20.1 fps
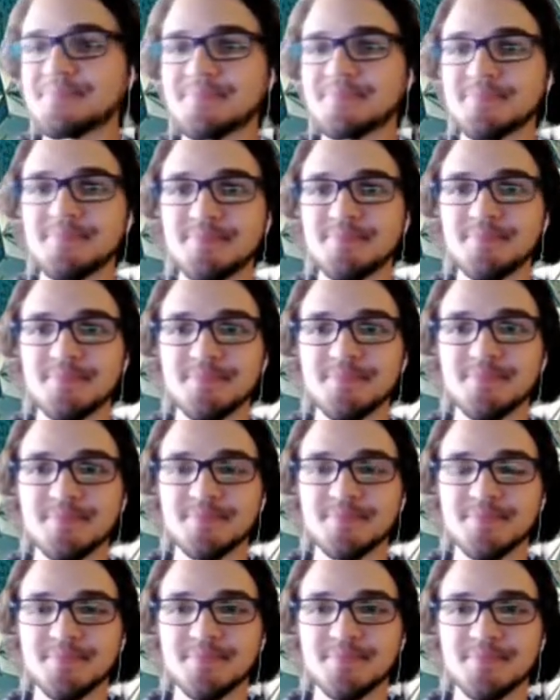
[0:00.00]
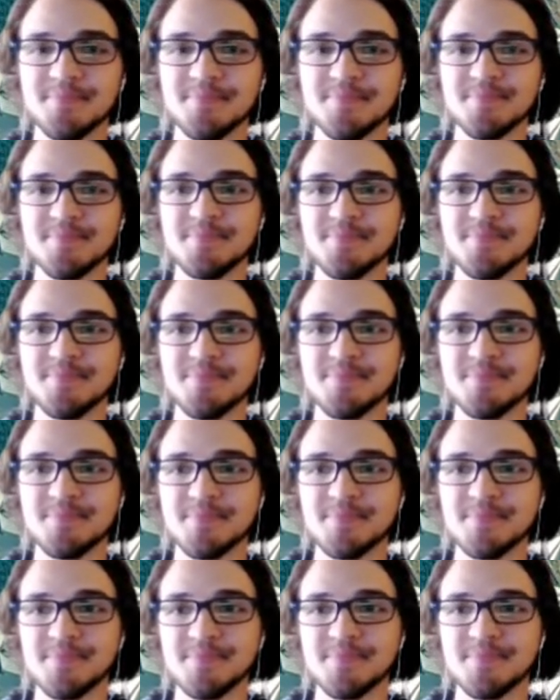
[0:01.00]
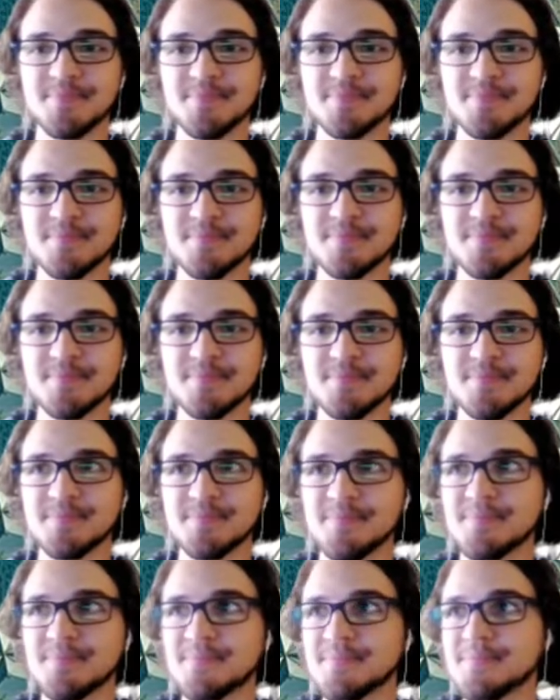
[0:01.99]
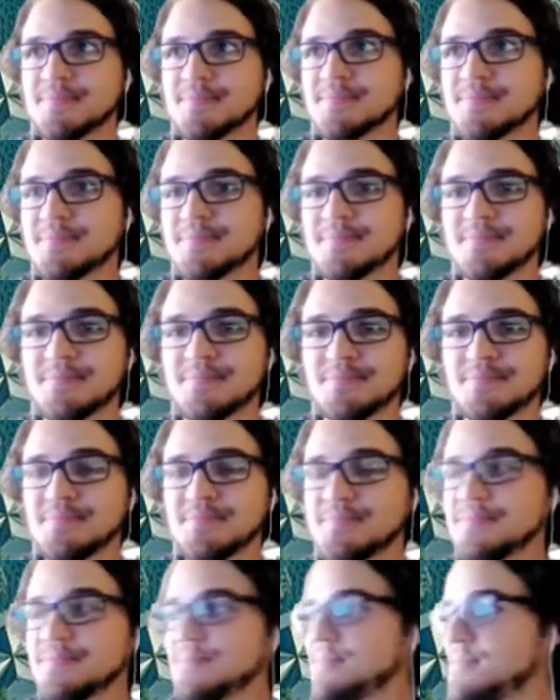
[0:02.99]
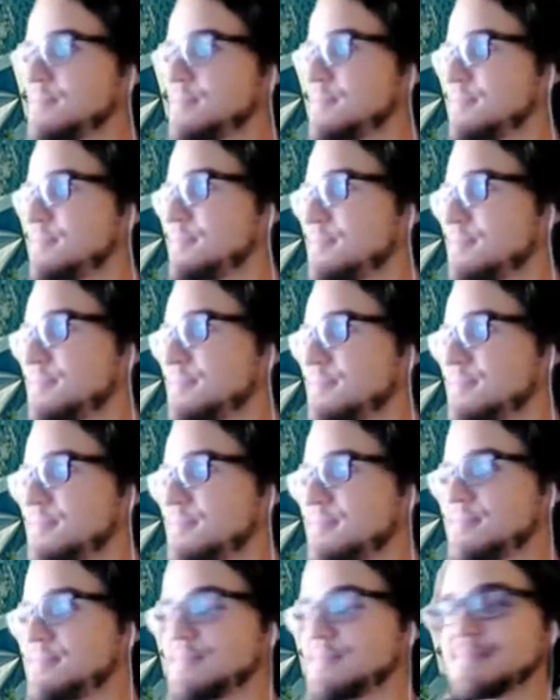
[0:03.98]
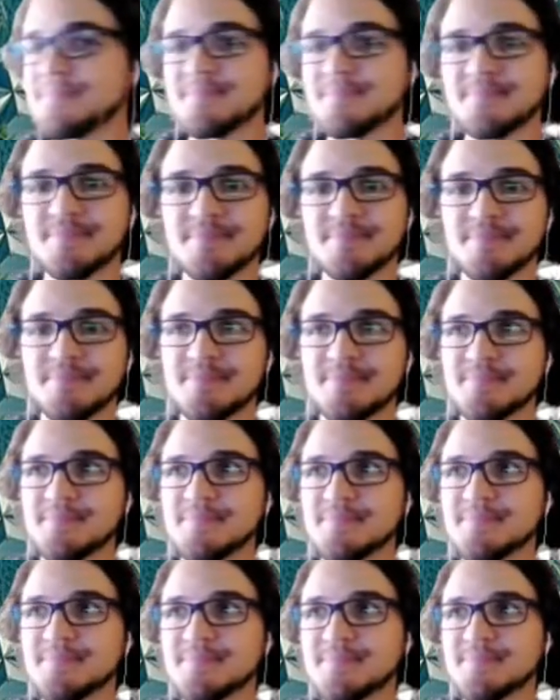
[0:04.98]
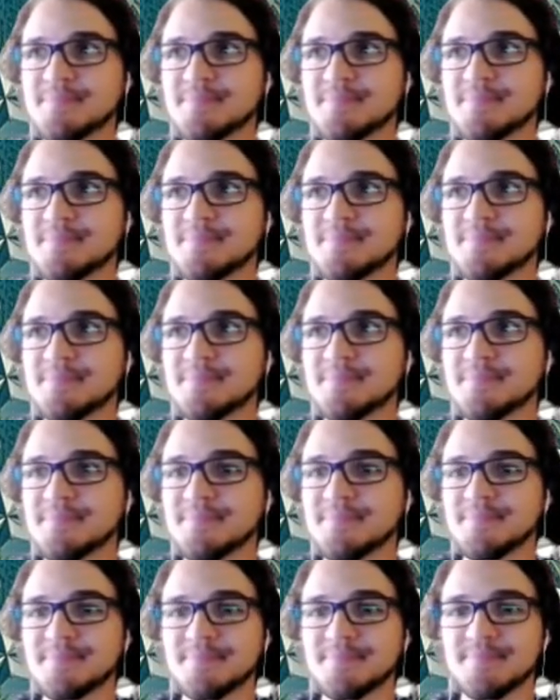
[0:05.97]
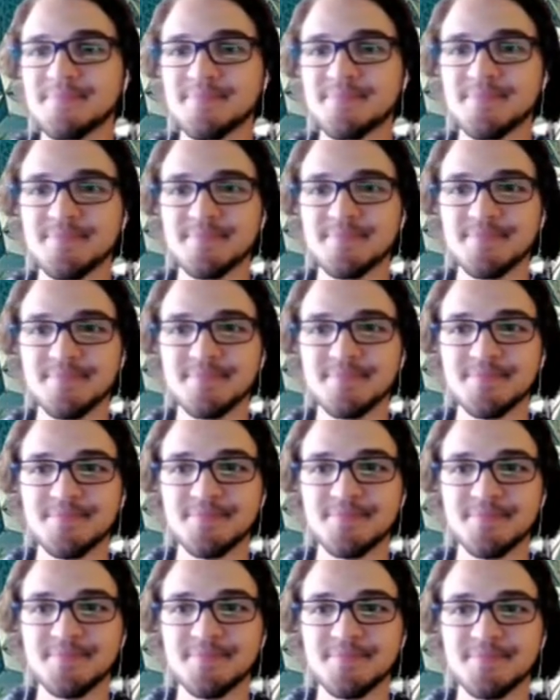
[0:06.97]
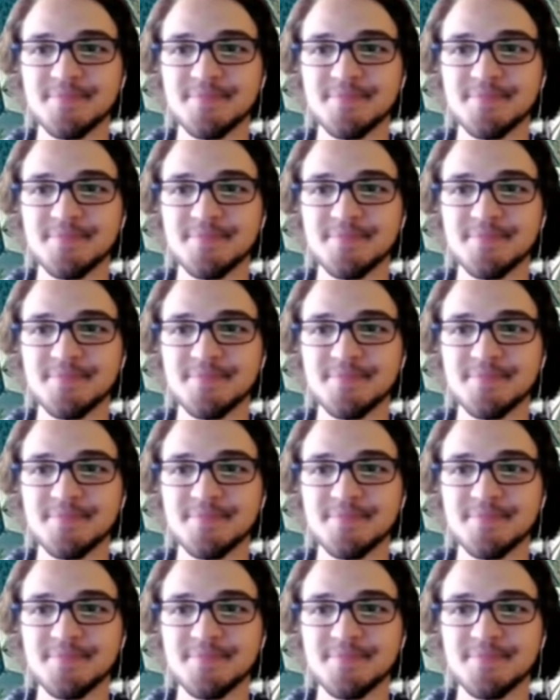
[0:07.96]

This person isn't speaking.